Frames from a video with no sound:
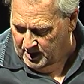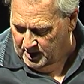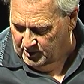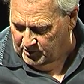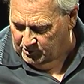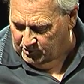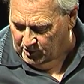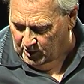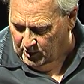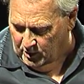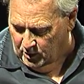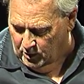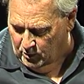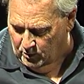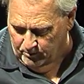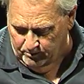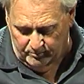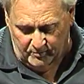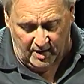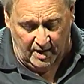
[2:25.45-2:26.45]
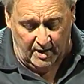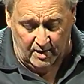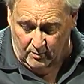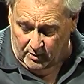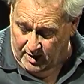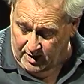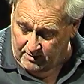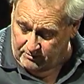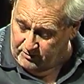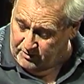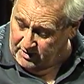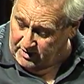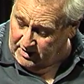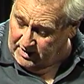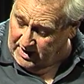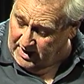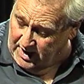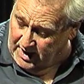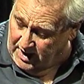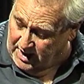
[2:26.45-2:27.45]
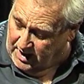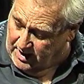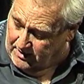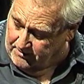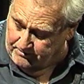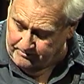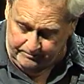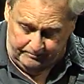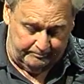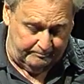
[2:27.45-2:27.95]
So anyway, the